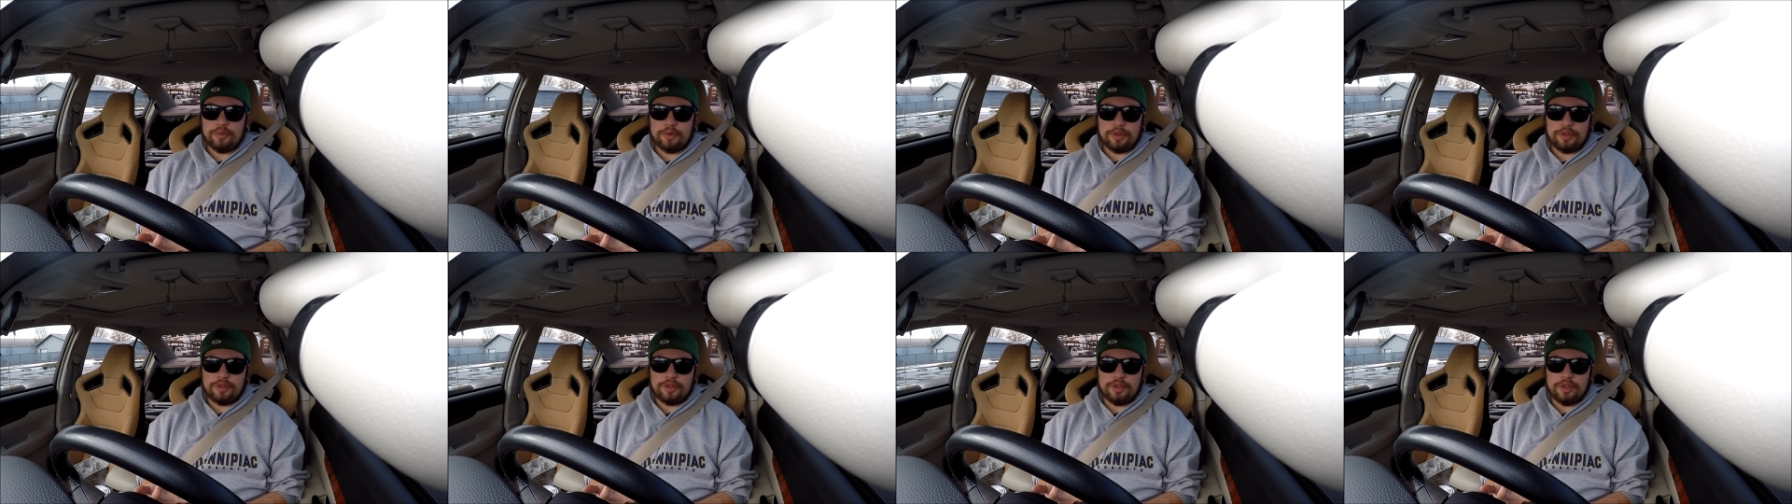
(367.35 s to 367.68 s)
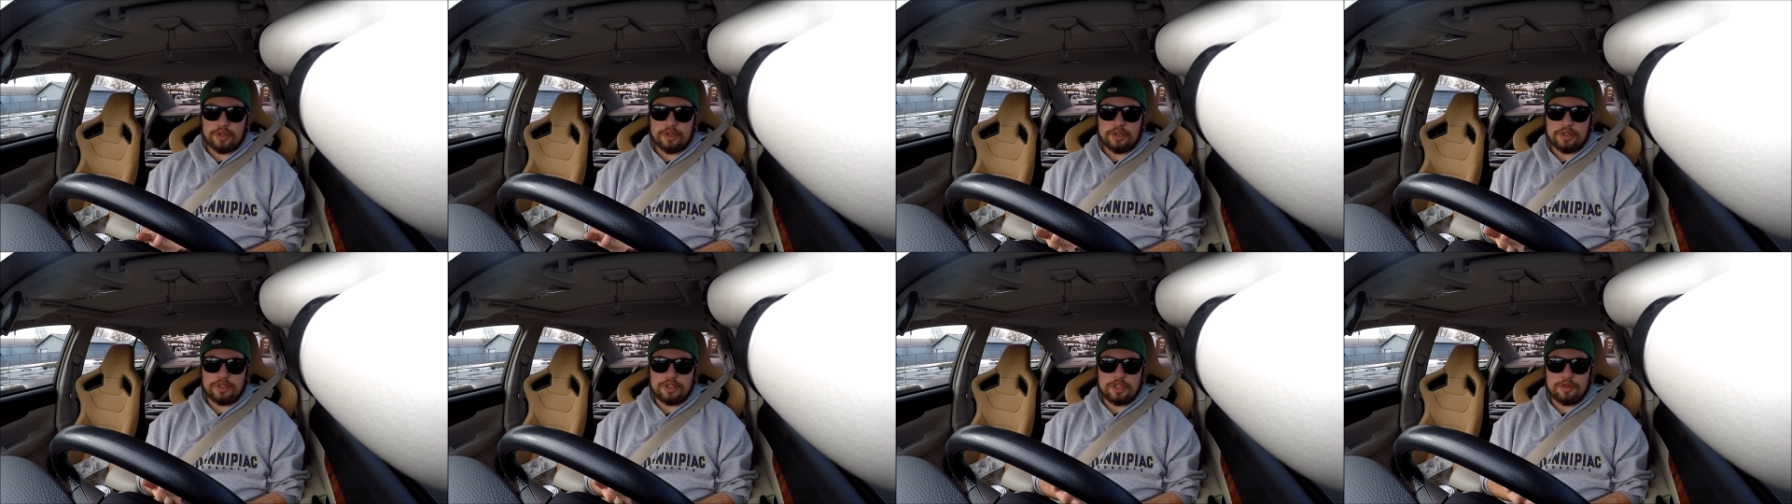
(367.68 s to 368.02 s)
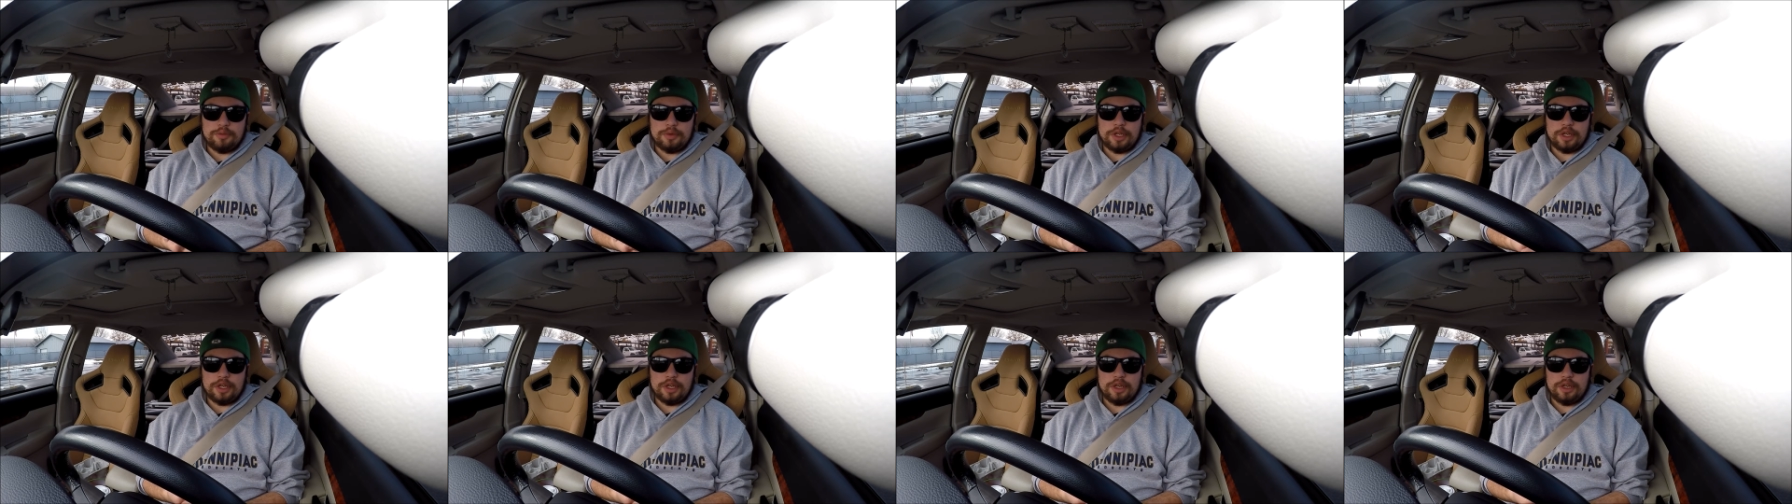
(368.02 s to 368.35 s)
with the
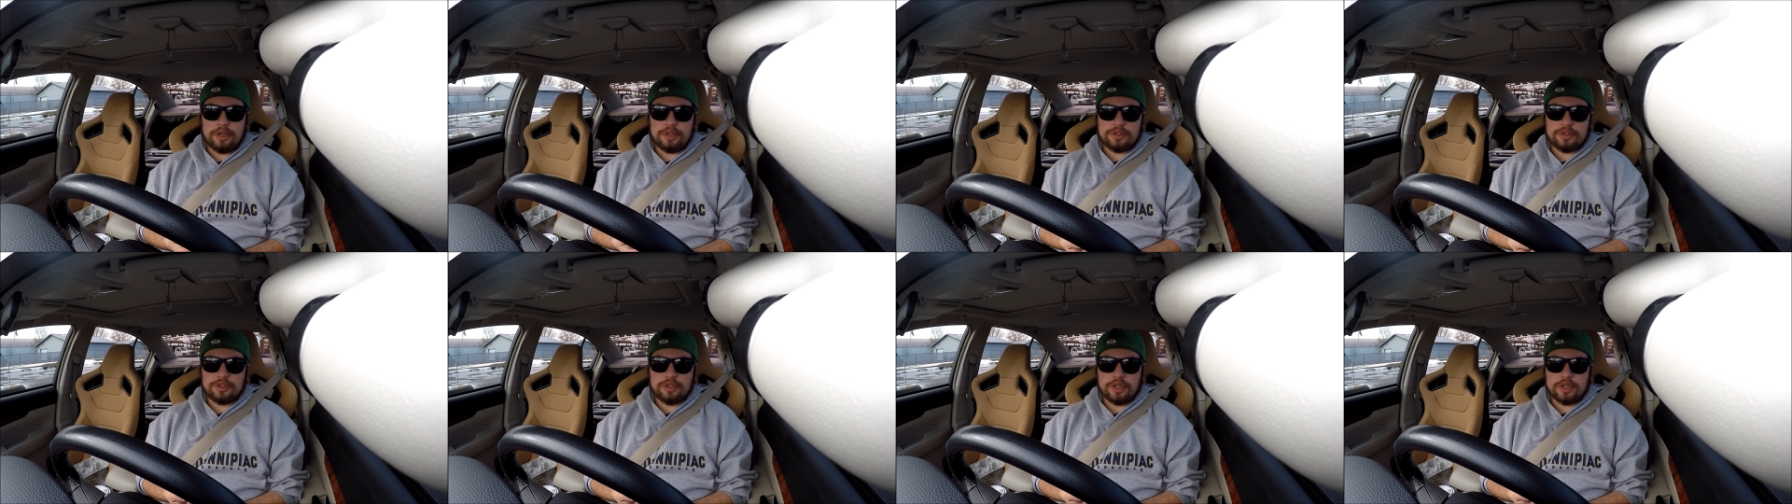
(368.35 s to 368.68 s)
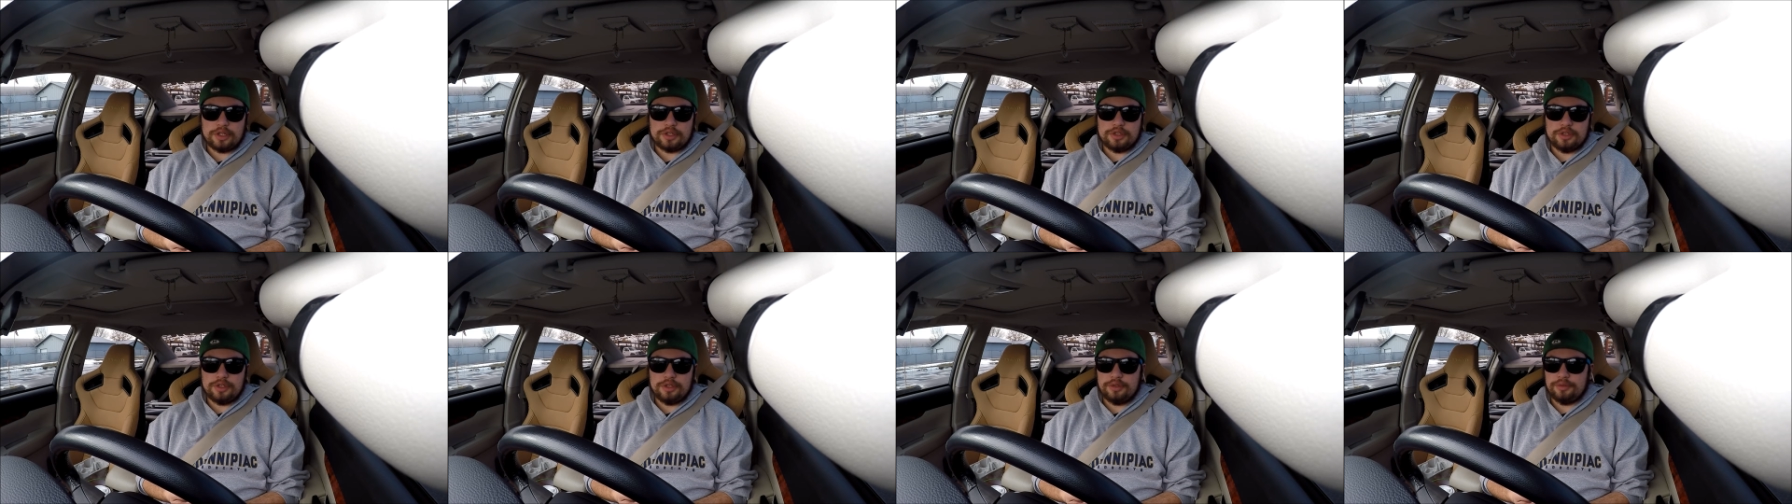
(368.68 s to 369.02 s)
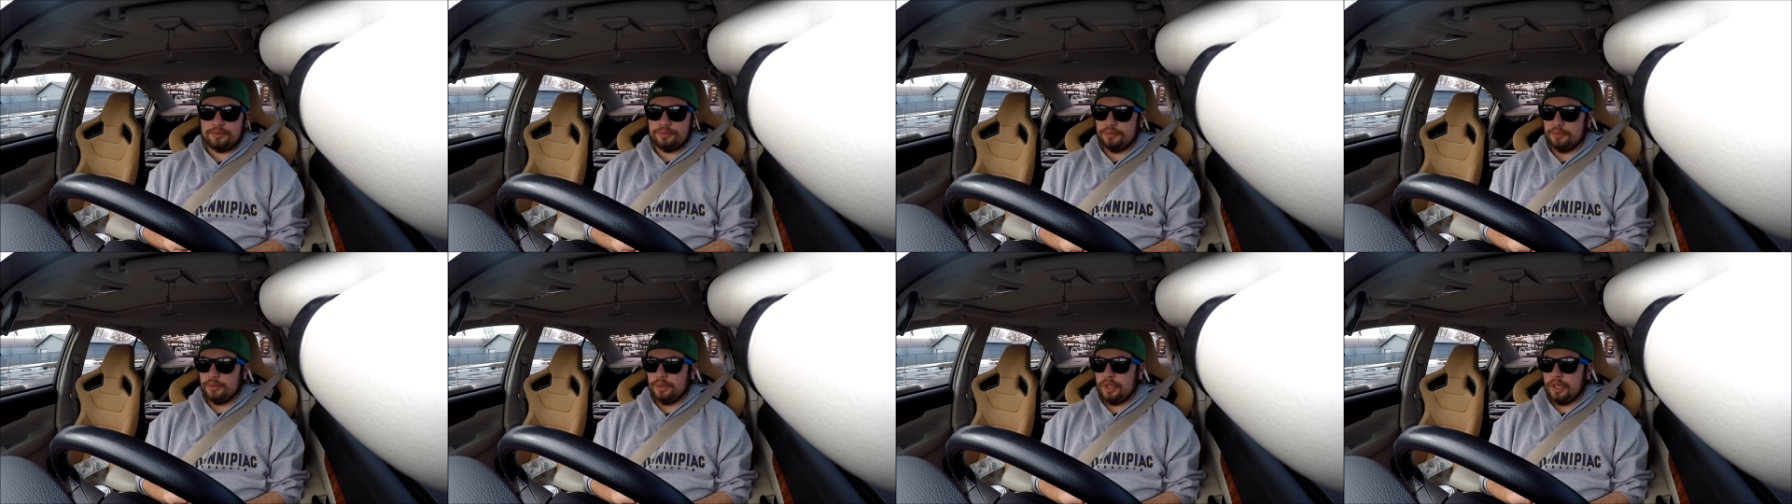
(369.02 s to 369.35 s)
DBA
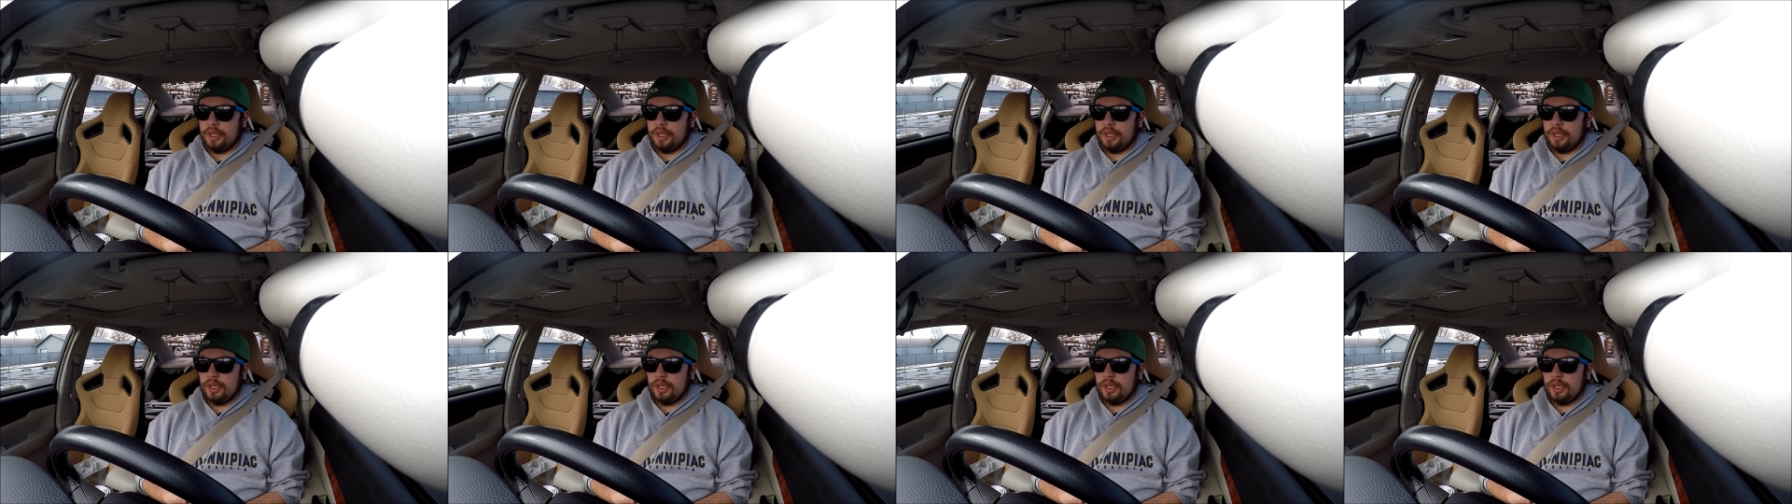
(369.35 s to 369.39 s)
selection.